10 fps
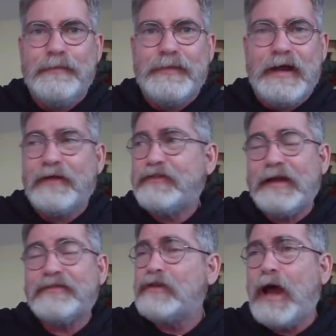And I said,
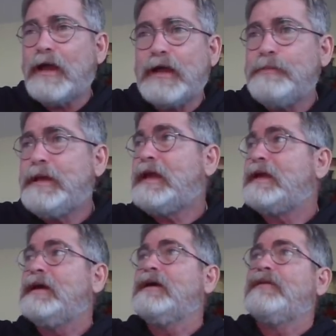it's not going to
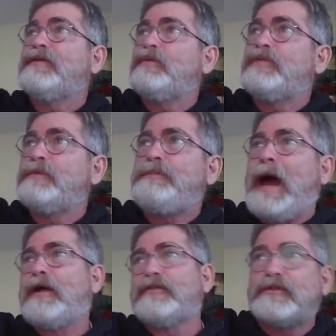be the, the
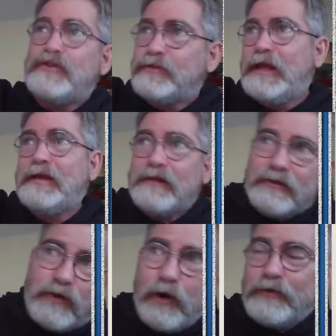battles that you think that
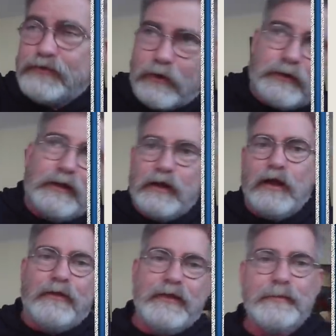it's oh, it's Turkey and
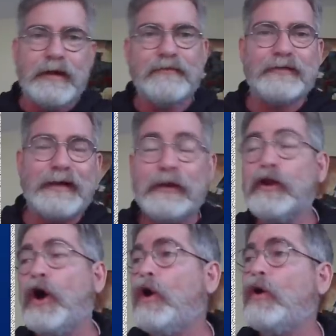all of them and everything.
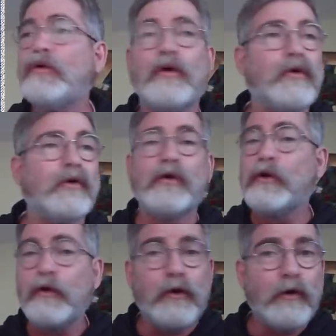No, no, no, no, no,
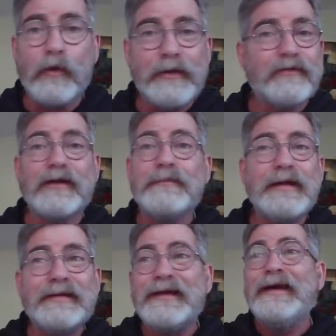no, no, no. It's going to
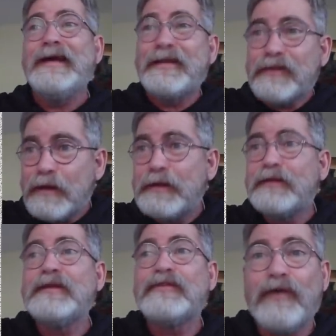be, it's going to be
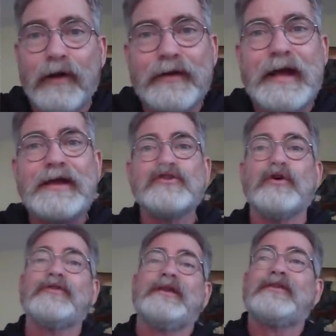these fallen
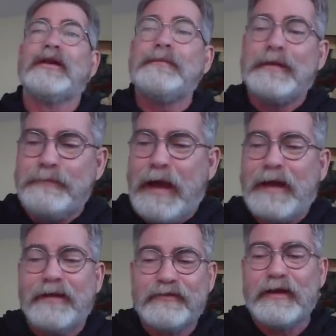angels, and it's going to be the
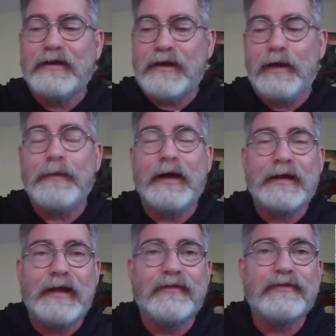battle is going to come
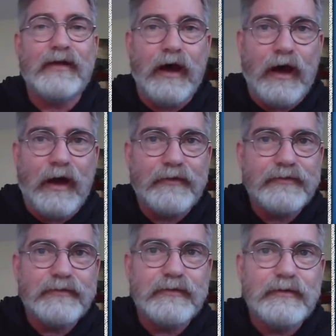against
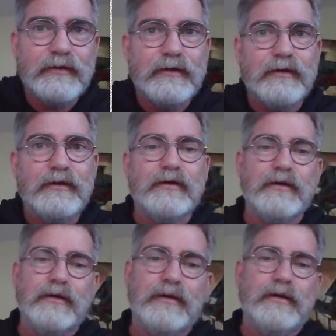us.
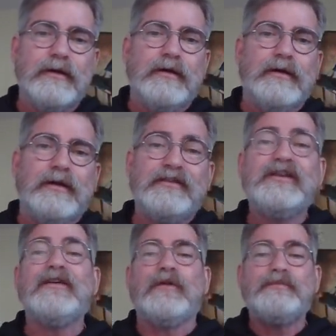He's
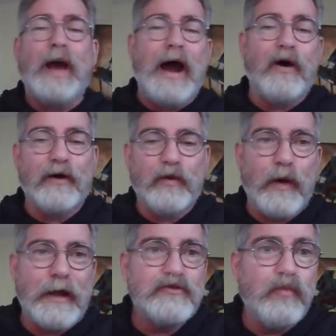given power to
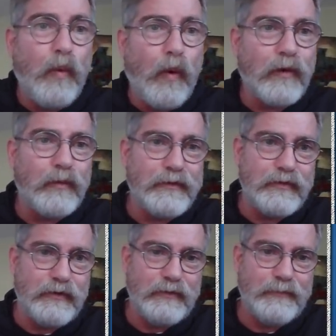wage war with you.